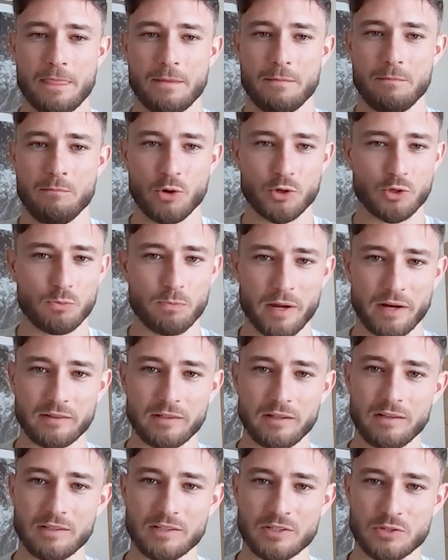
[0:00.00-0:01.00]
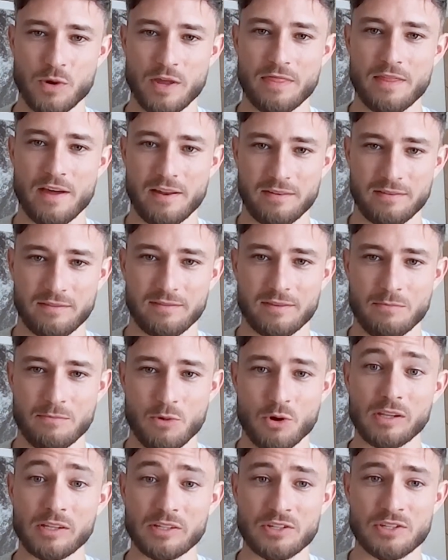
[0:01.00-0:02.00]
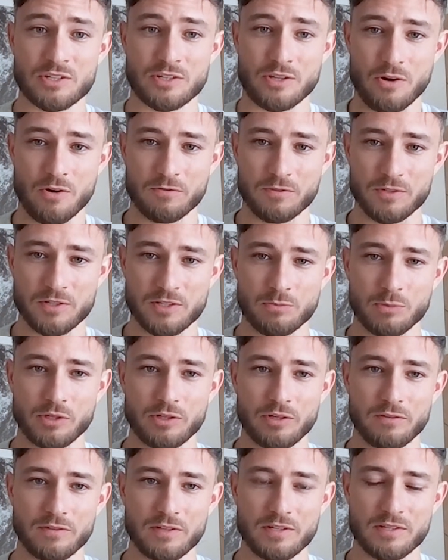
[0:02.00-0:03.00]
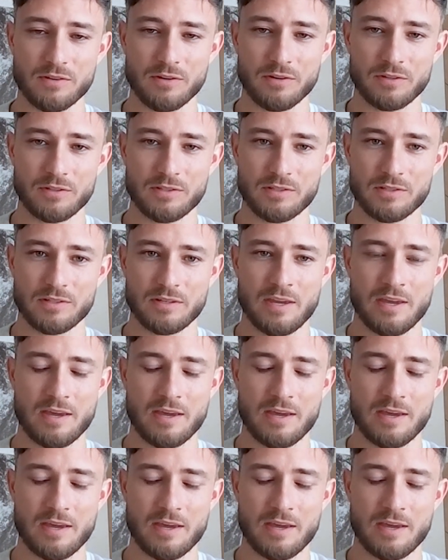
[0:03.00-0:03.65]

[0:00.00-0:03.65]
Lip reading: Model parallel is when the model itself is split over these nodes.